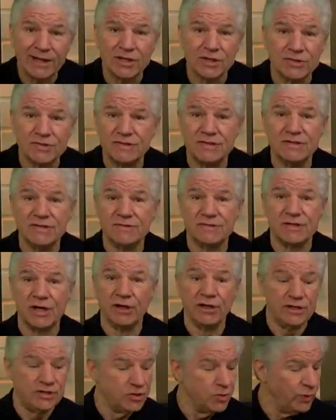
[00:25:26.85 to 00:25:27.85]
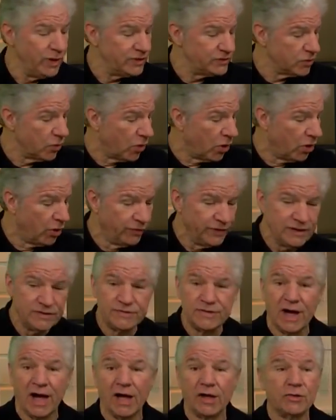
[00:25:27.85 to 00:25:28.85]
Did you see the study two weeks ago? All these
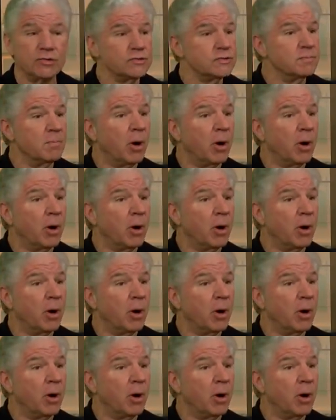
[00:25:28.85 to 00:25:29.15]
doctors,